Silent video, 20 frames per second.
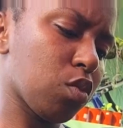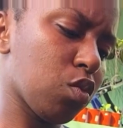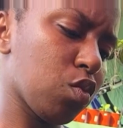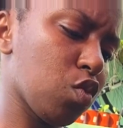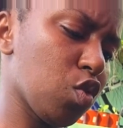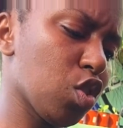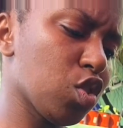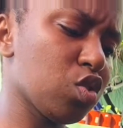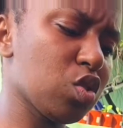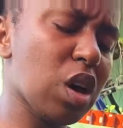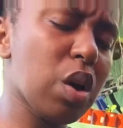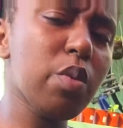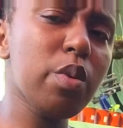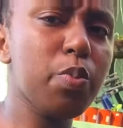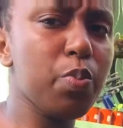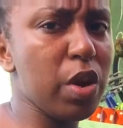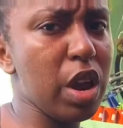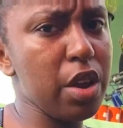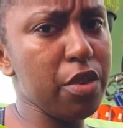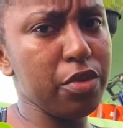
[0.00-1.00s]
We also have the
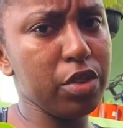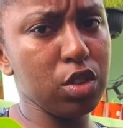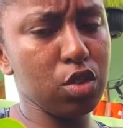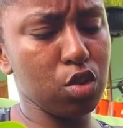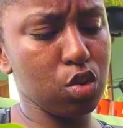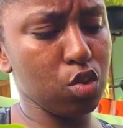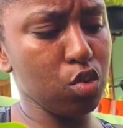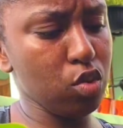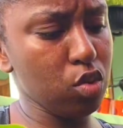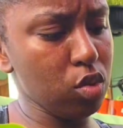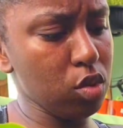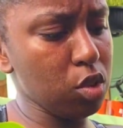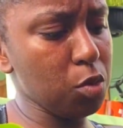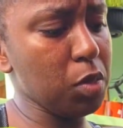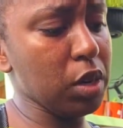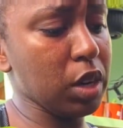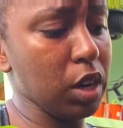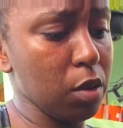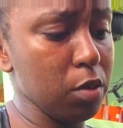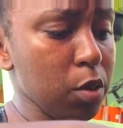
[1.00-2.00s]
private schools,
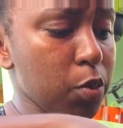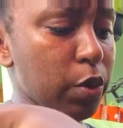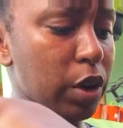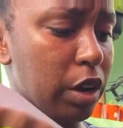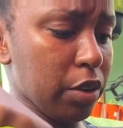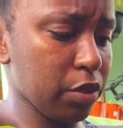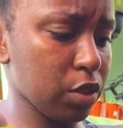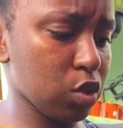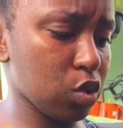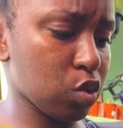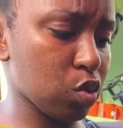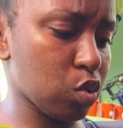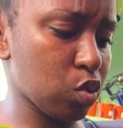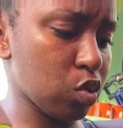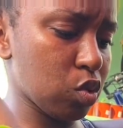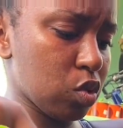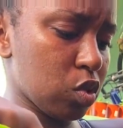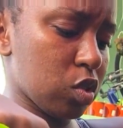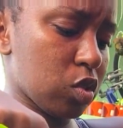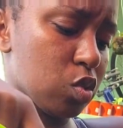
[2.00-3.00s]
big of the private
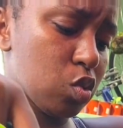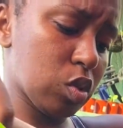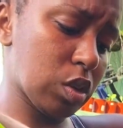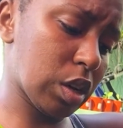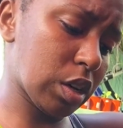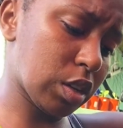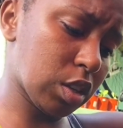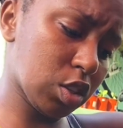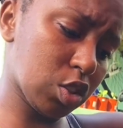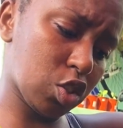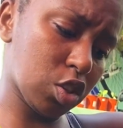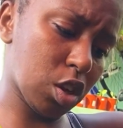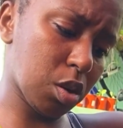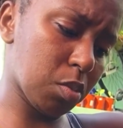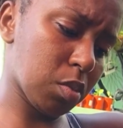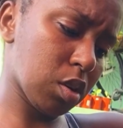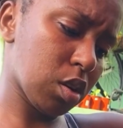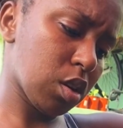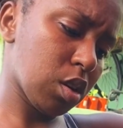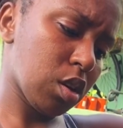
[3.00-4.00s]
schools doing a good
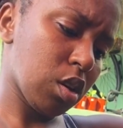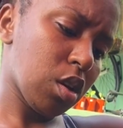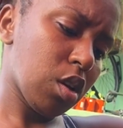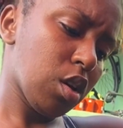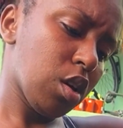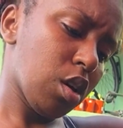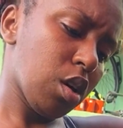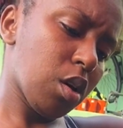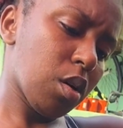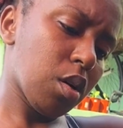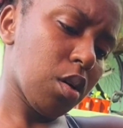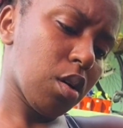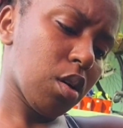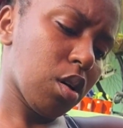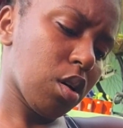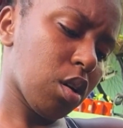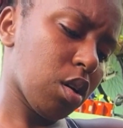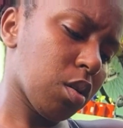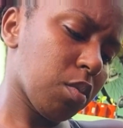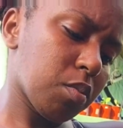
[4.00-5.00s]
job,
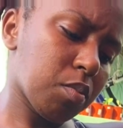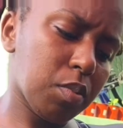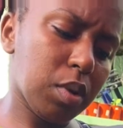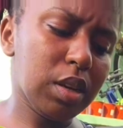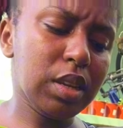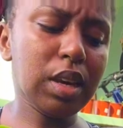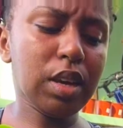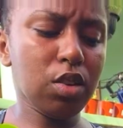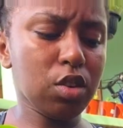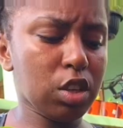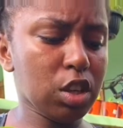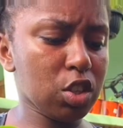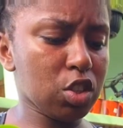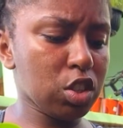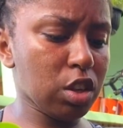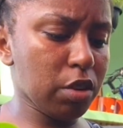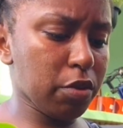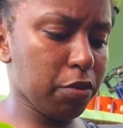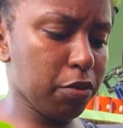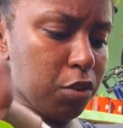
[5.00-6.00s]
but the
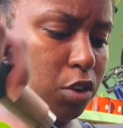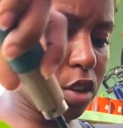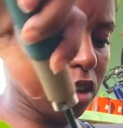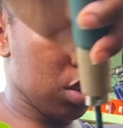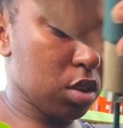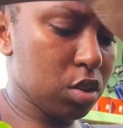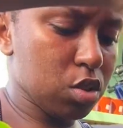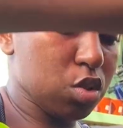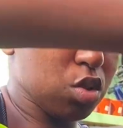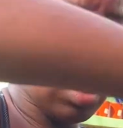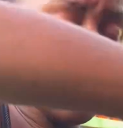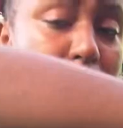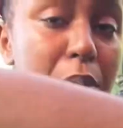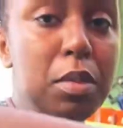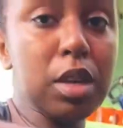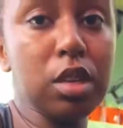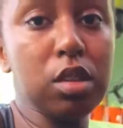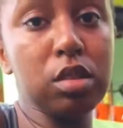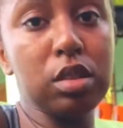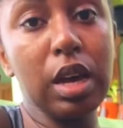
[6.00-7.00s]
education free. So that
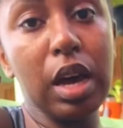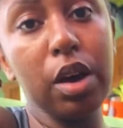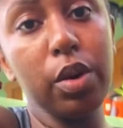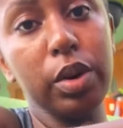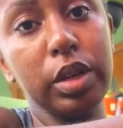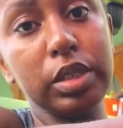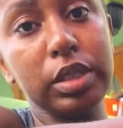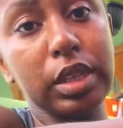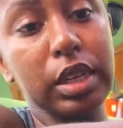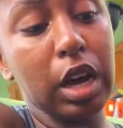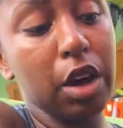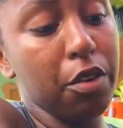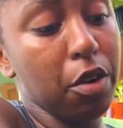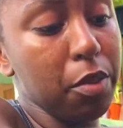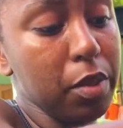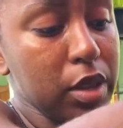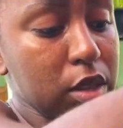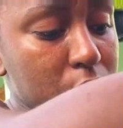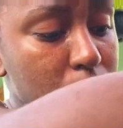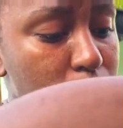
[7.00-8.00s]
means I went to a
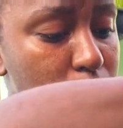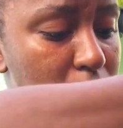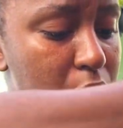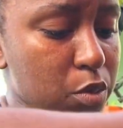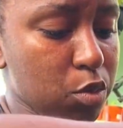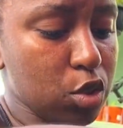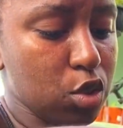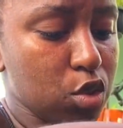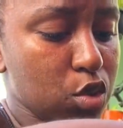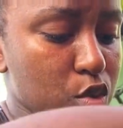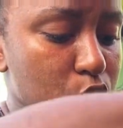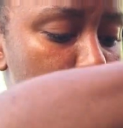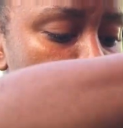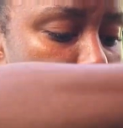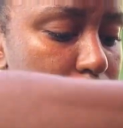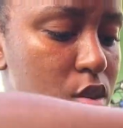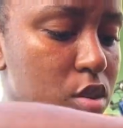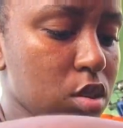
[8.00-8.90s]
government primary school